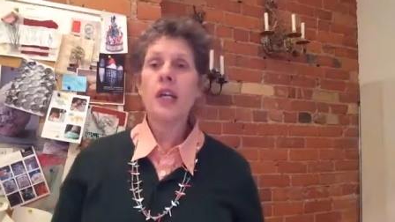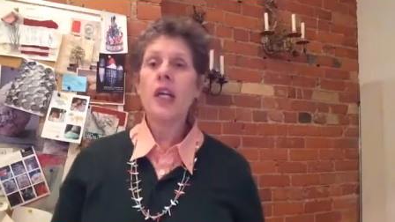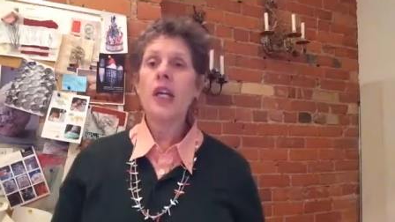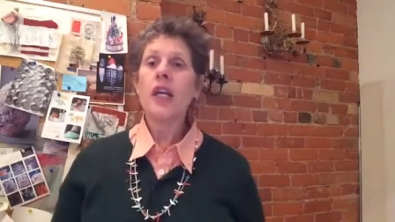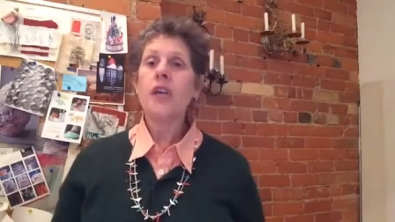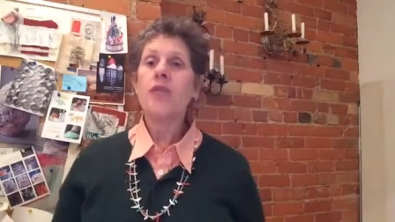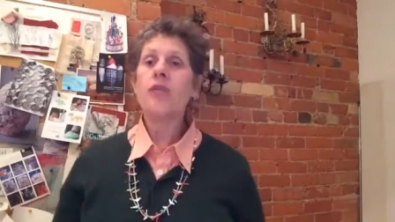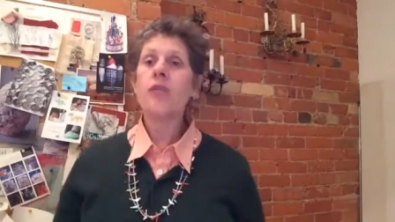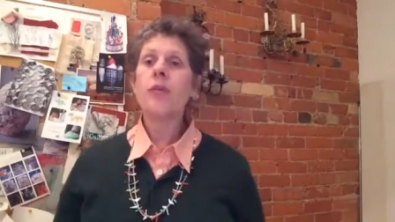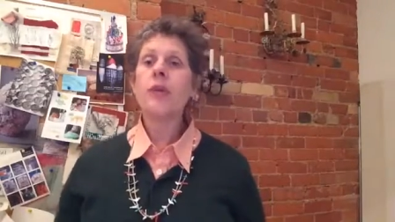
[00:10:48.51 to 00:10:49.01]

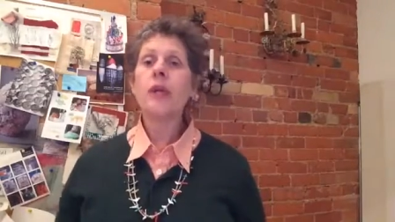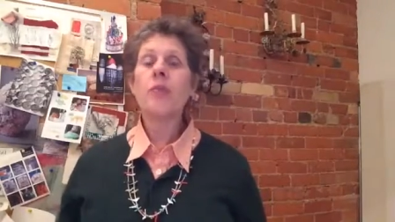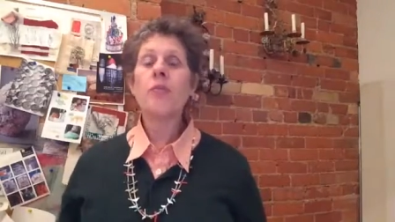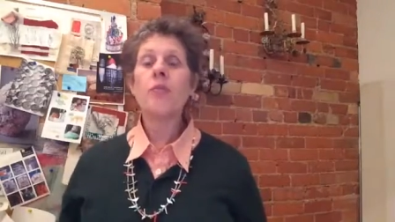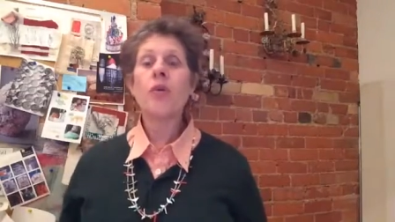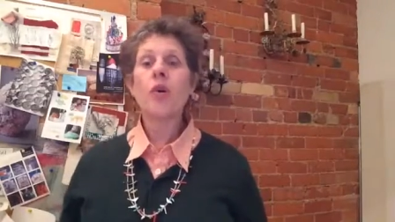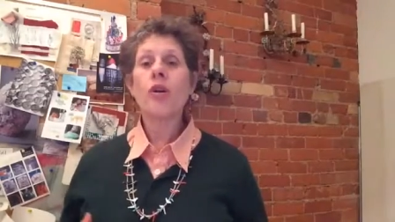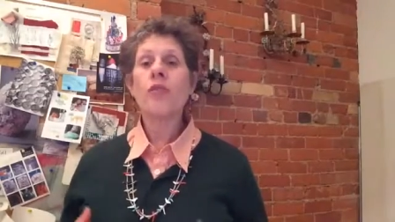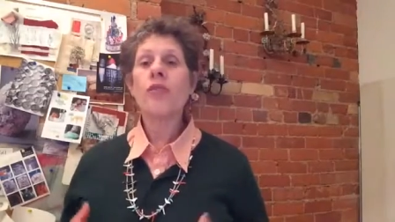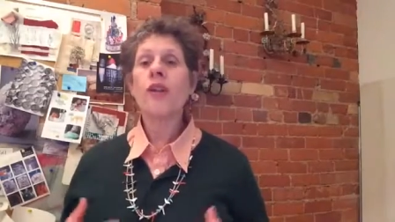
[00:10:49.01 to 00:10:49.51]
If you eat
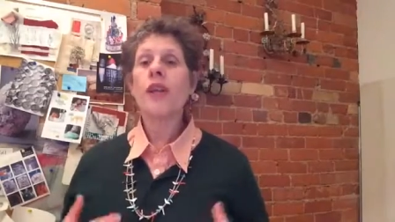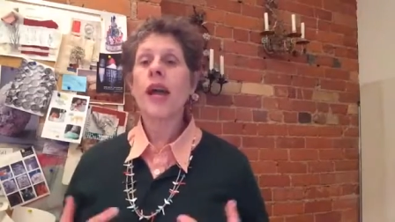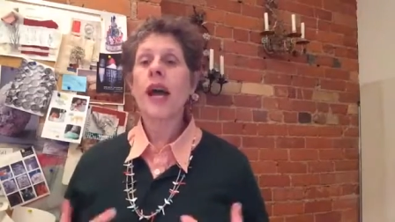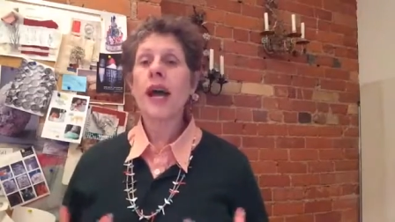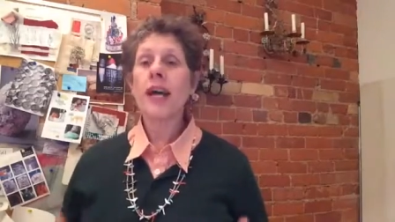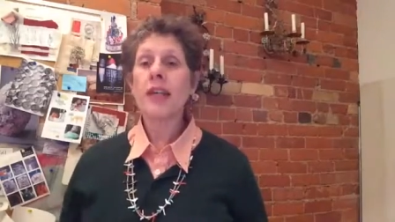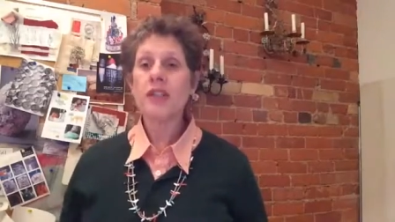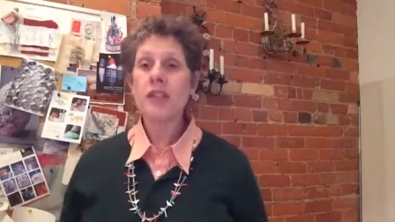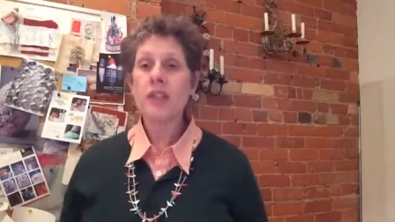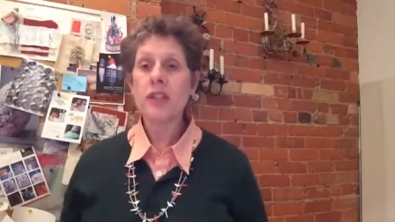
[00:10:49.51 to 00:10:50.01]
more of an
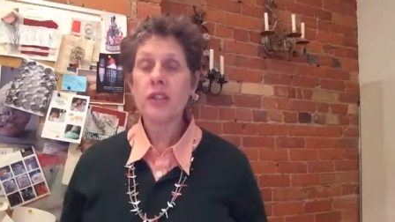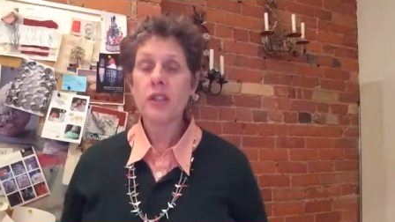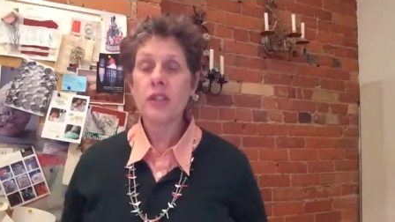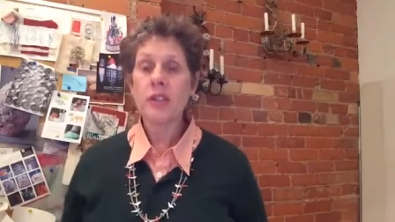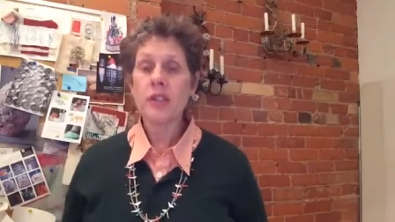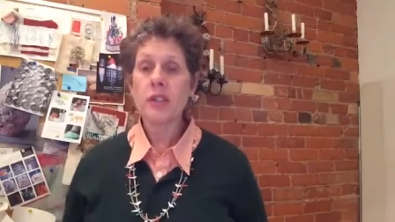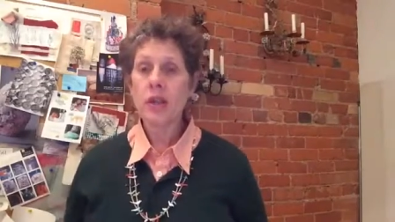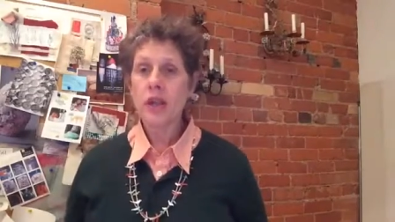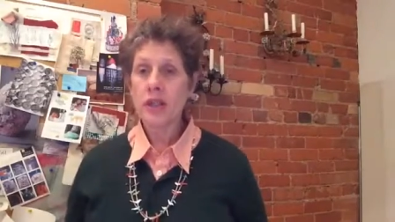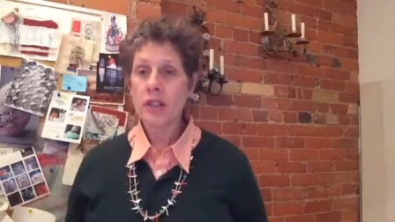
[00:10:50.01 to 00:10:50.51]
acid
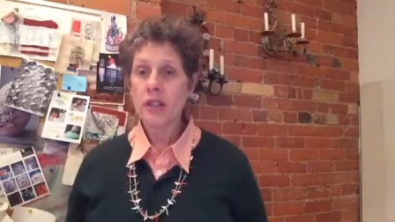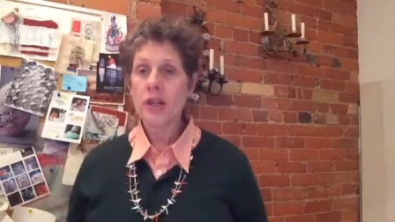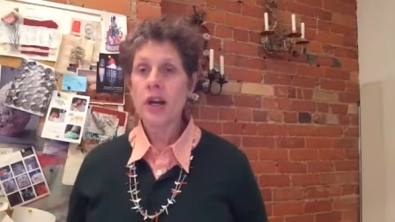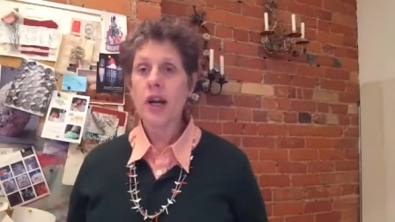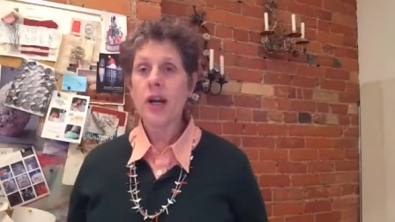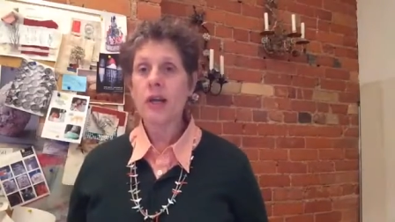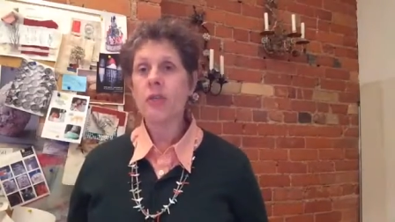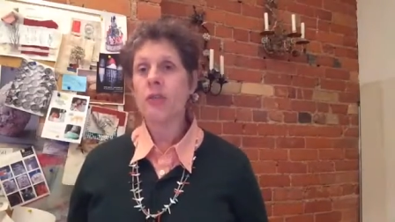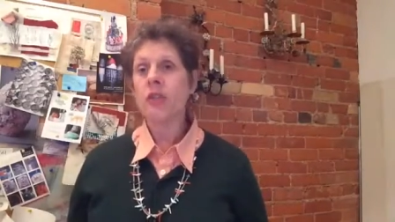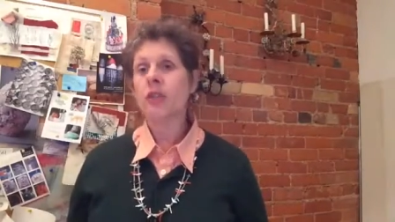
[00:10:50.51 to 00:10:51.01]

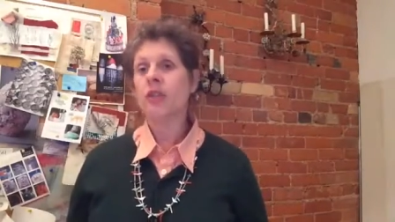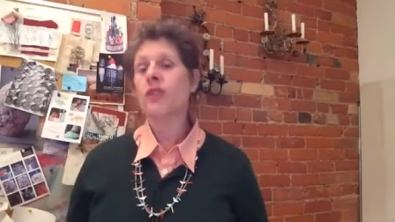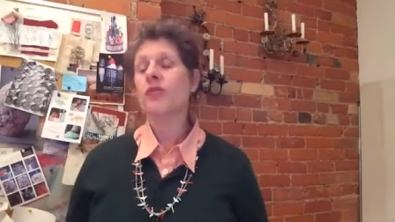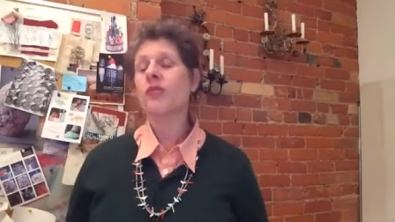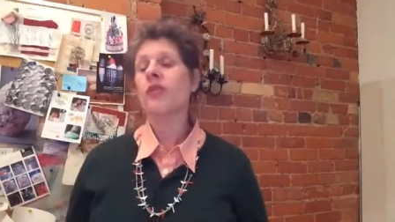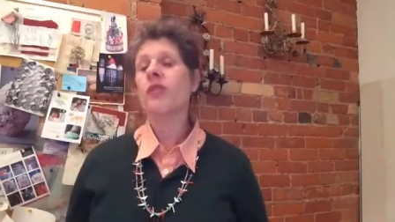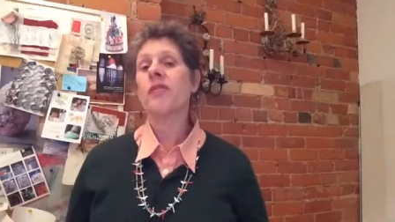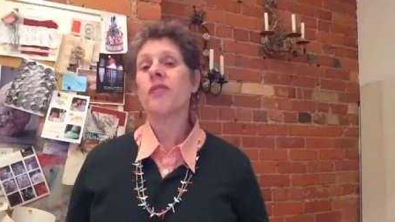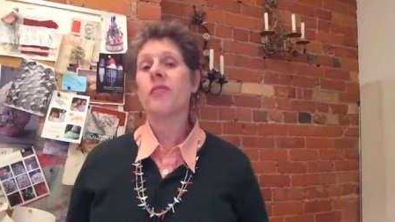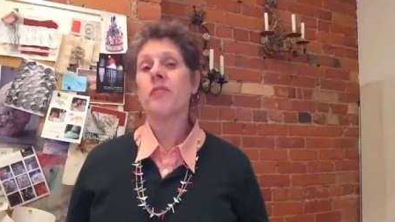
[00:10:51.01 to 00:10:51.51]
diet, which is
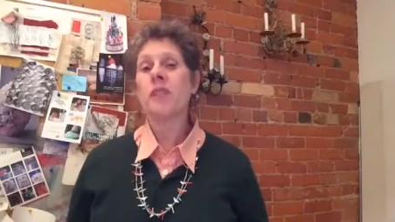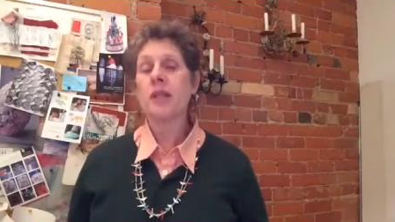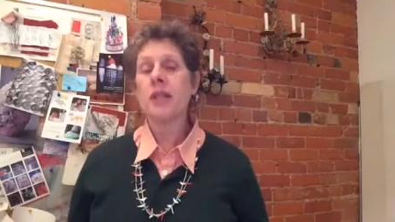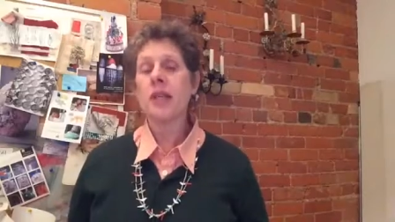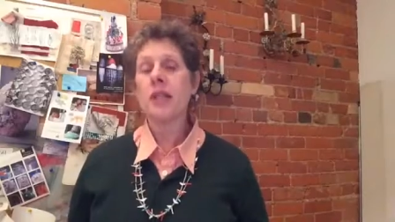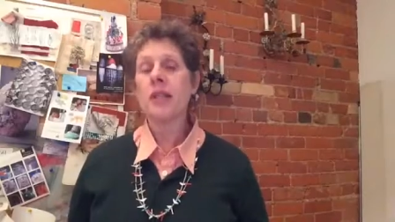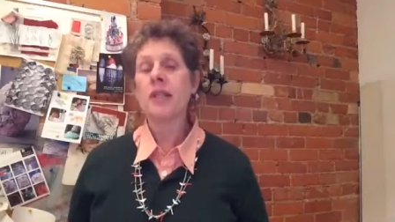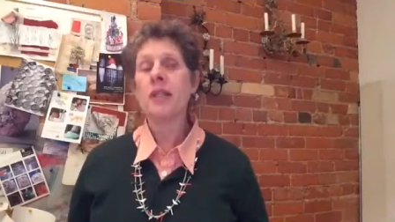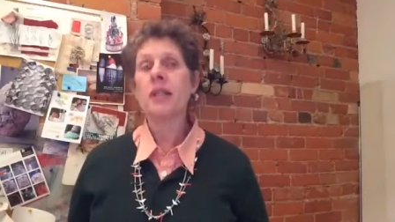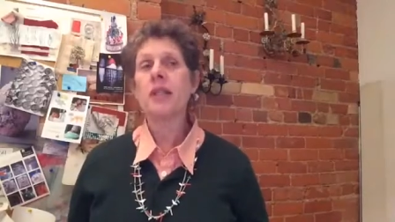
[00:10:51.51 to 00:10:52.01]
full of
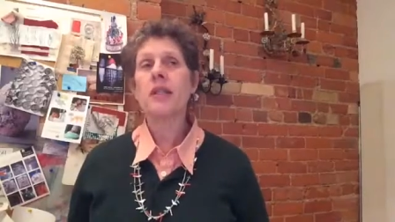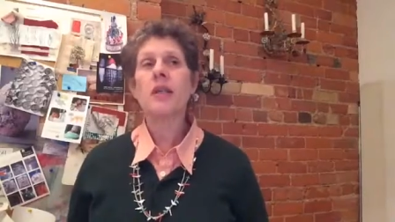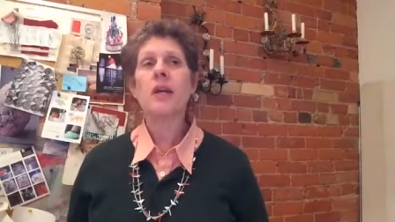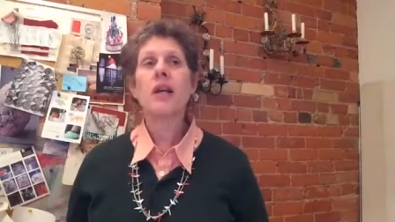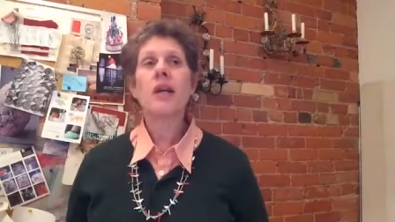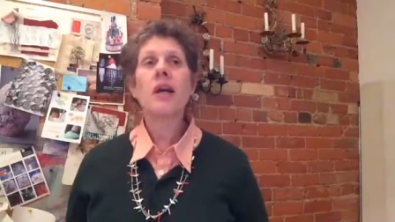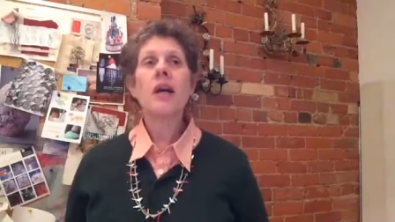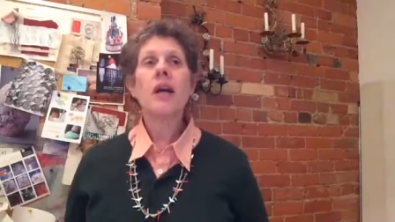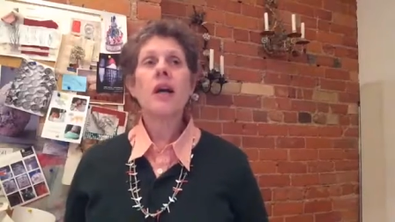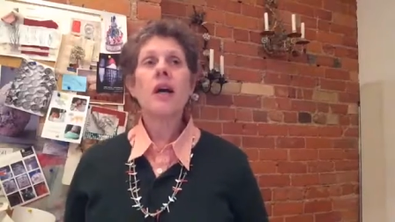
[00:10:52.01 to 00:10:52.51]
meats,
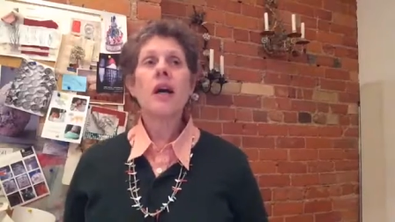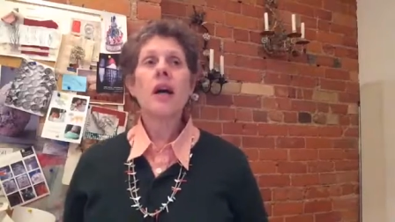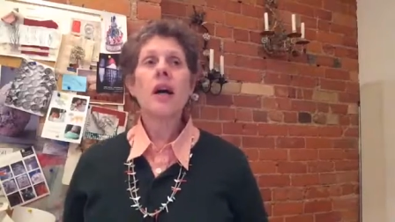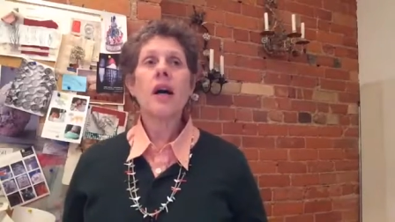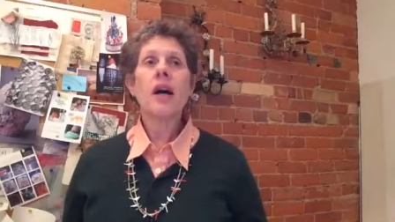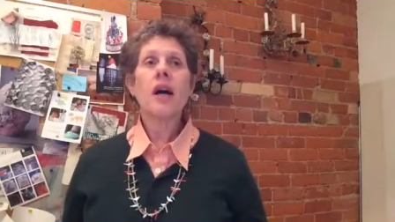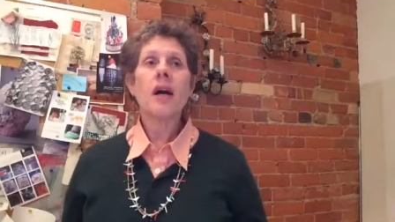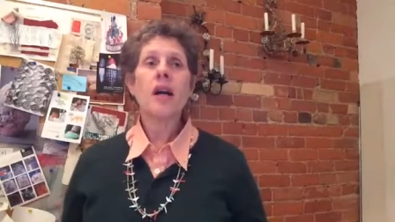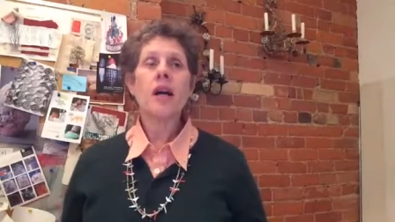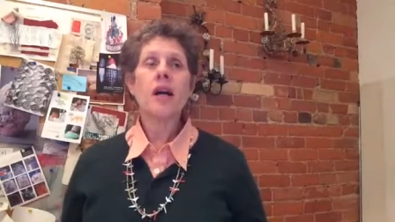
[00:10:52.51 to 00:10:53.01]

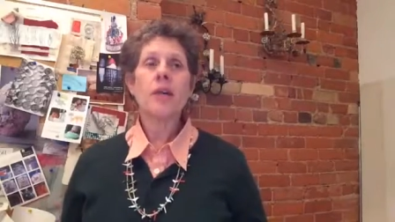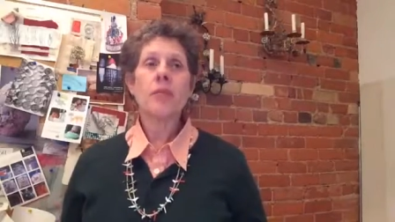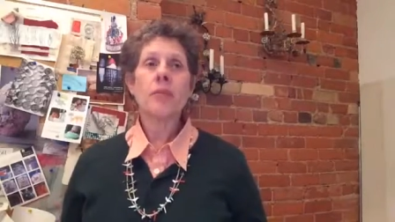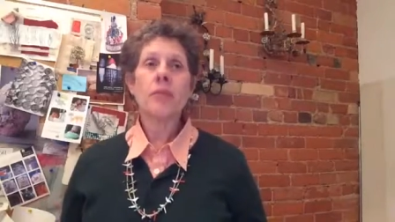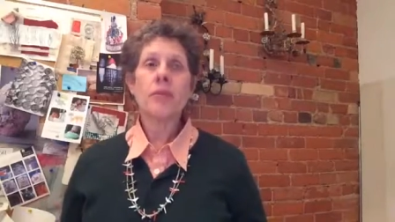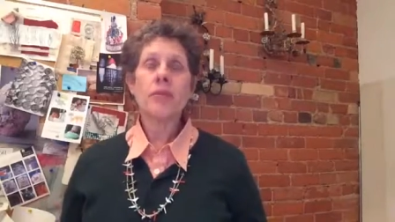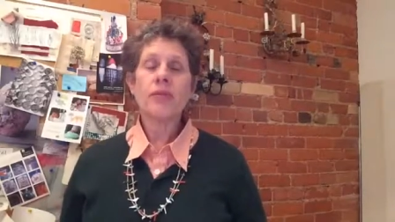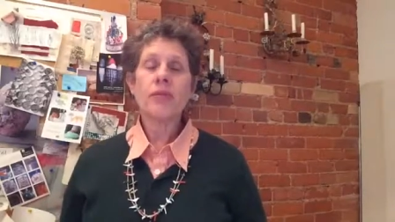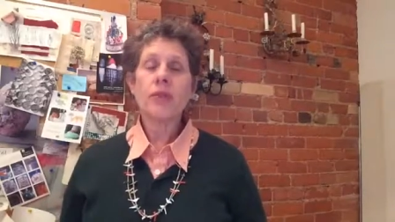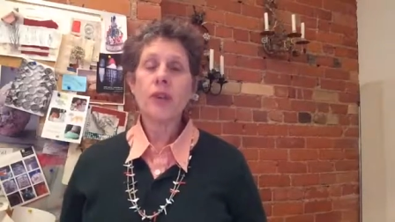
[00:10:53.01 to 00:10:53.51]

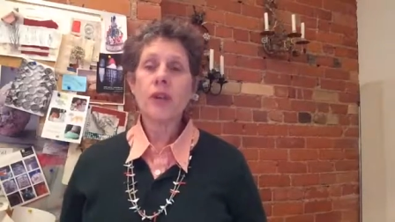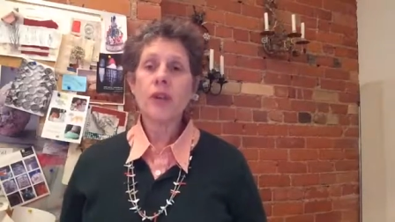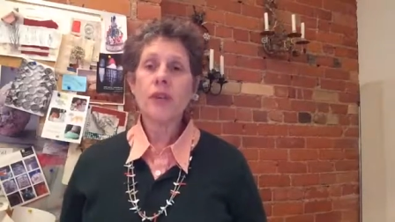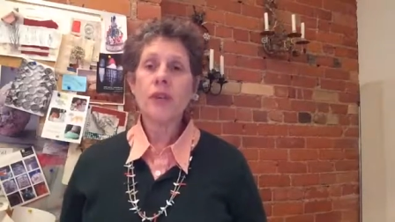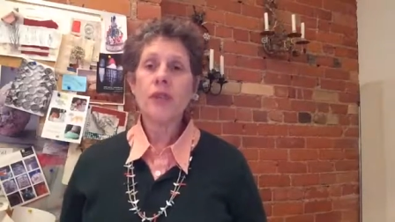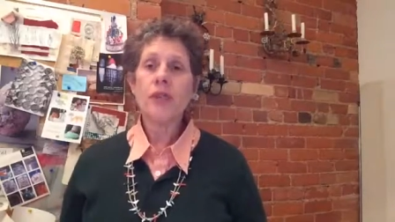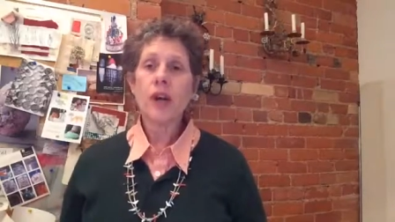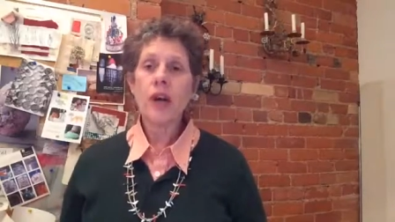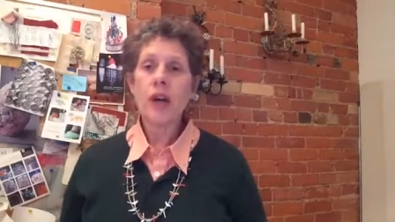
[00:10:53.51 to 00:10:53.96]
full of